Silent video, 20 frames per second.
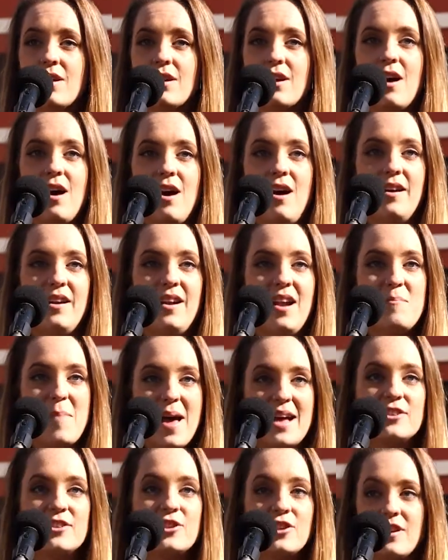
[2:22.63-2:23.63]
can't
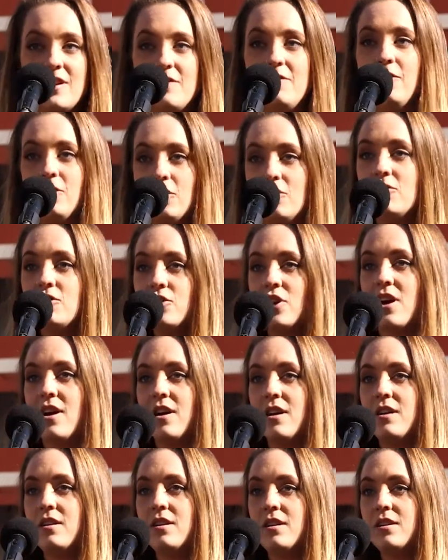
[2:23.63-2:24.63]
imagine a
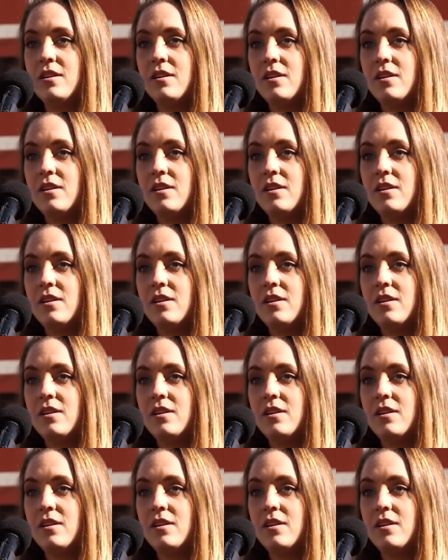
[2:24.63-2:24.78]
future